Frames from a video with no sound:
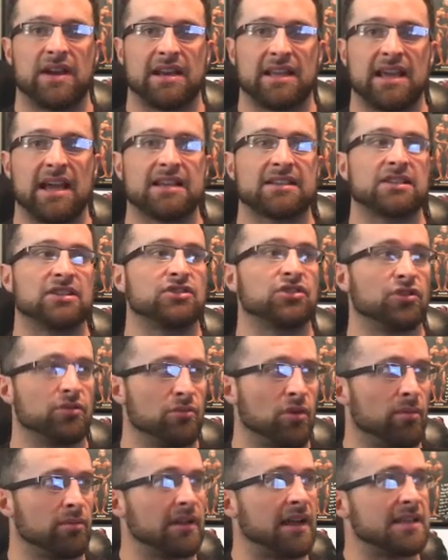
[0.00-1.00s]
fatty acids, so you're
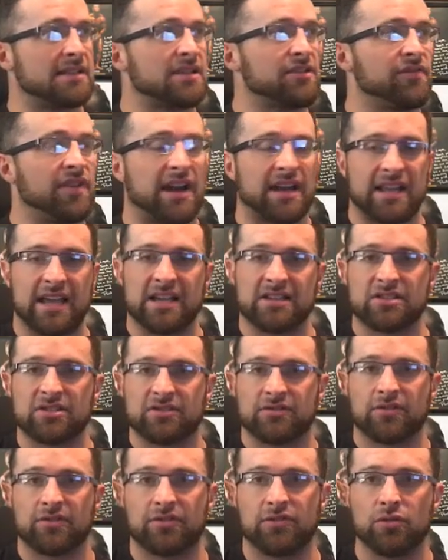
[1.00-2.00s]
mobilizing fatty
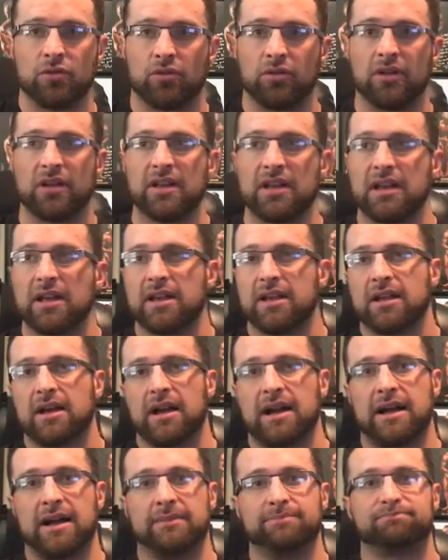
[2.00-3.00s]
acids for fuel.
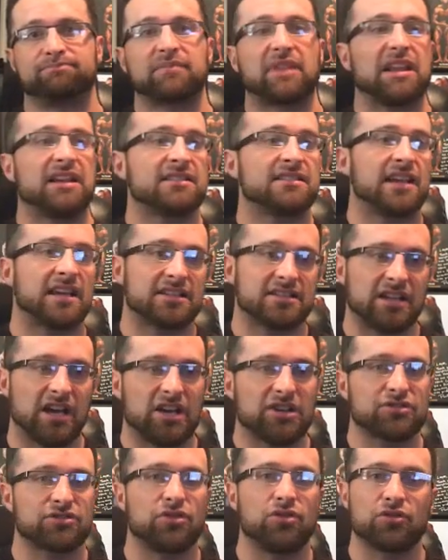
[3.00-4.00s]

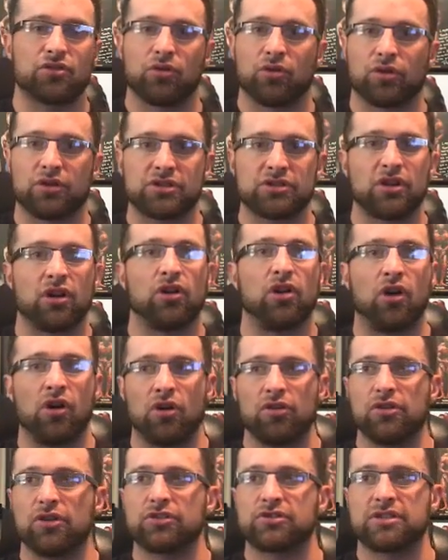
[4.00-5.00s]
Testosterone, cortisol,
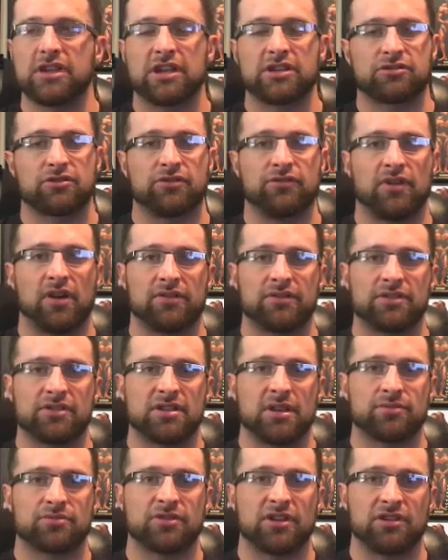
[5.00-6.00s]
all those things are involved in
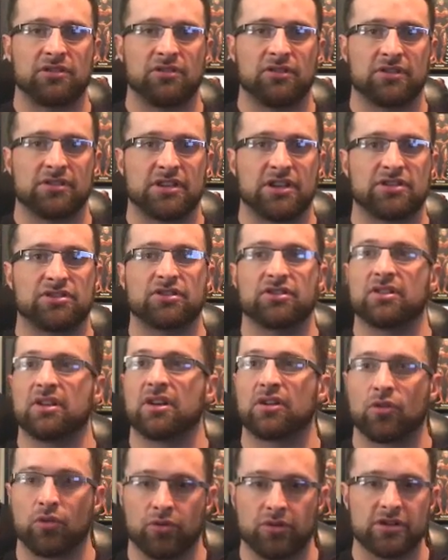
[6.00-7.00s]
substrate utilization.
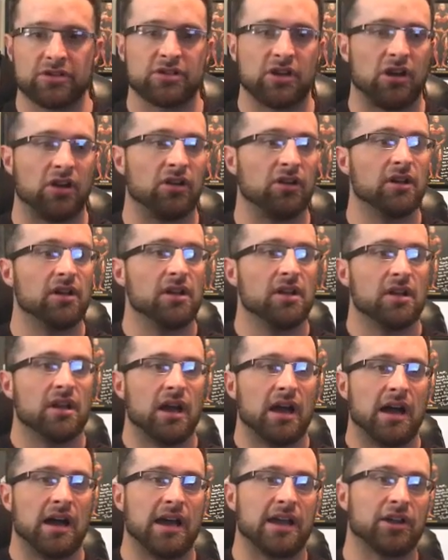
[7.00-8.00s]
Cortisol
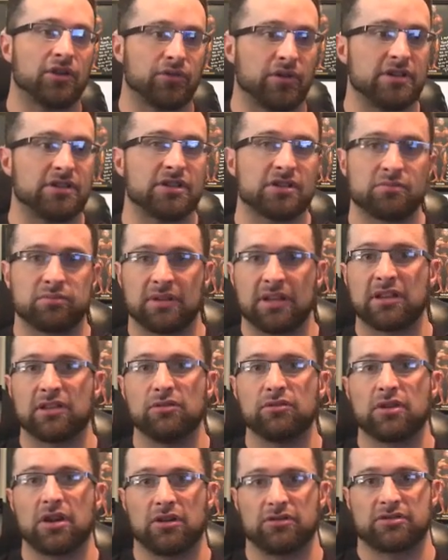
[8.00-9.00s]
increases blood
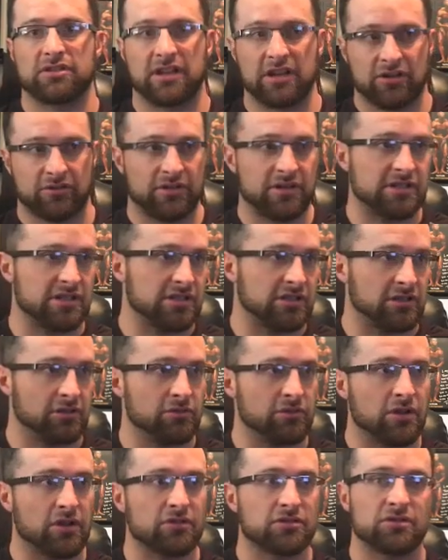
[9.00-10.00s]
glucose. It increases
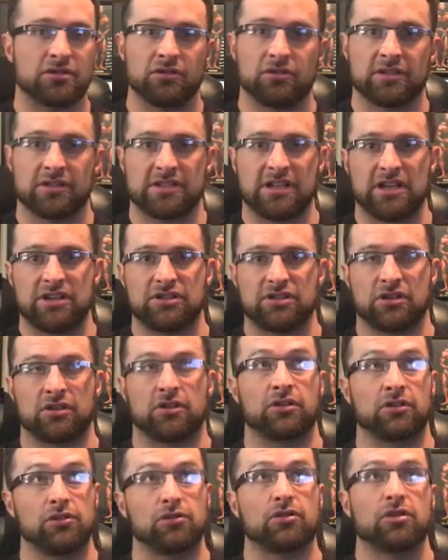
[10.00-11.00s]
glucose utilization or
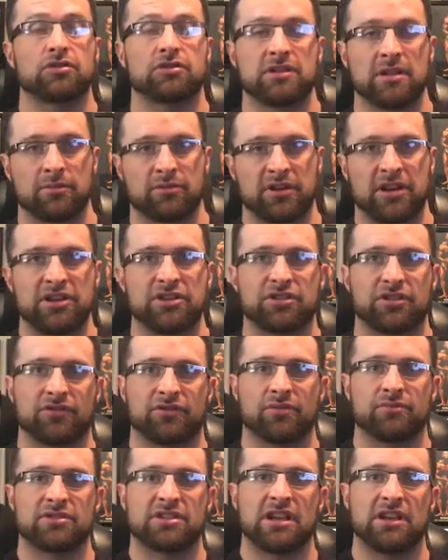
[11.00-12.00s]
glucose liberation
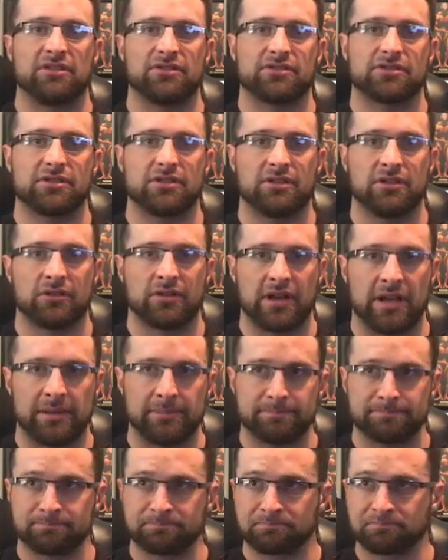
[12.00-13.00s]
from cells. Okay,